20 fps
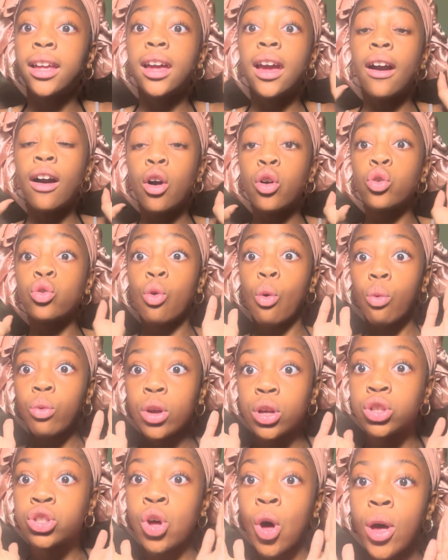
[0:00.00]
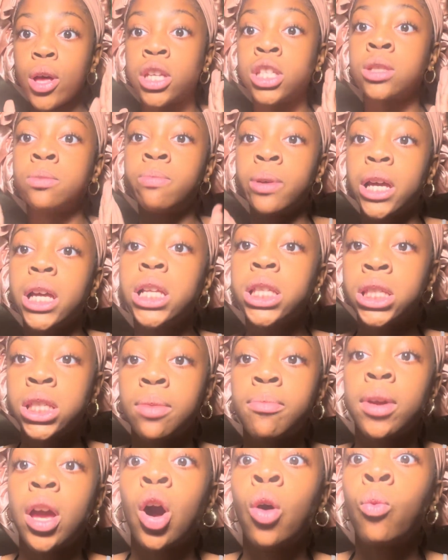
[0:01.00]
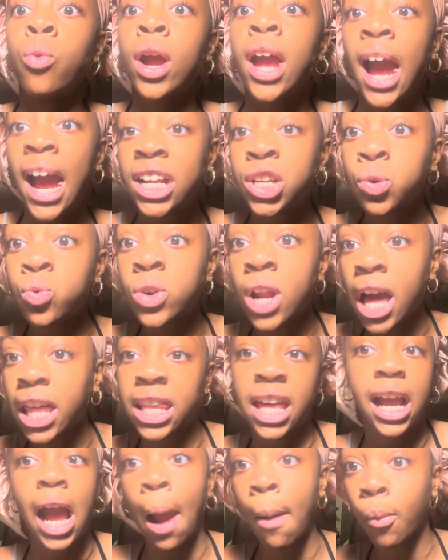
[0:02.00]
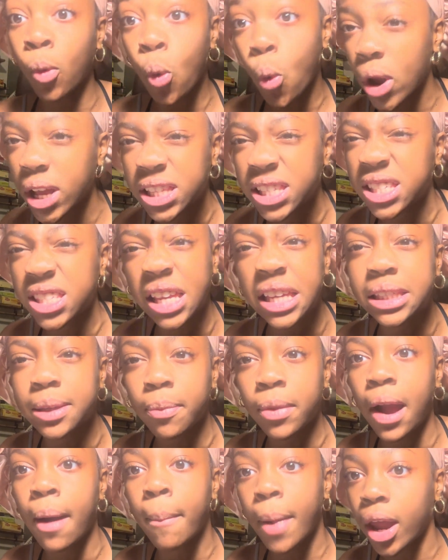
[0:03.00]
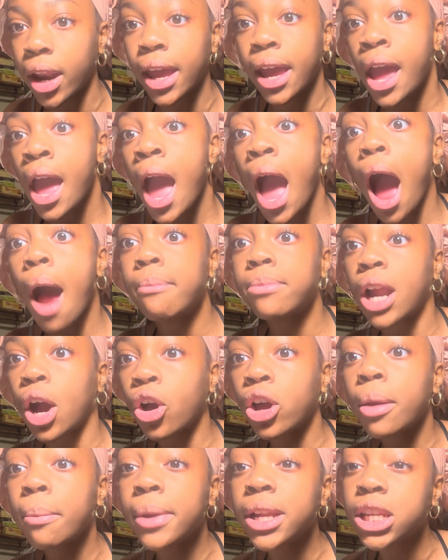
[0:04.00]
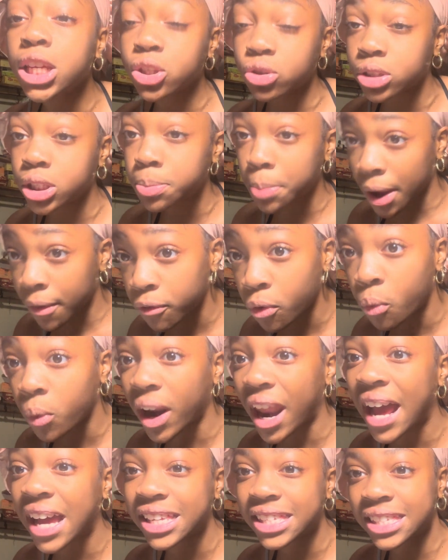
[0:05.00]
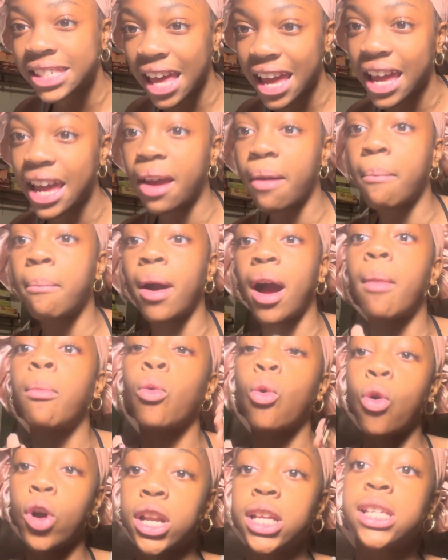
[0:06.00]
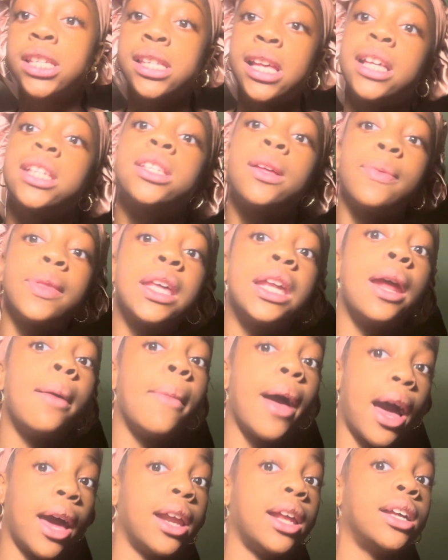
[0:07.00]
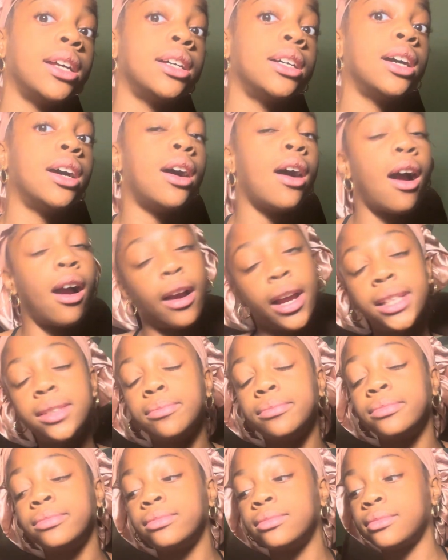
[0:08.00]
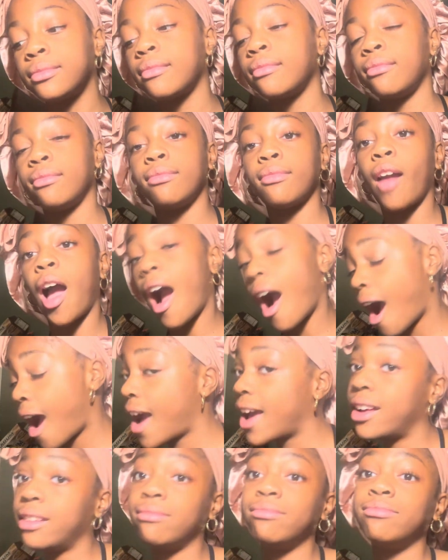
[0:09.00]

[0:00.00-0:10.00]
a grown adult is speaking to me a way I do not like. I'm going to say something about it. I'm not going to be disrespectful when I say it, but I'm going to say something about it. All right.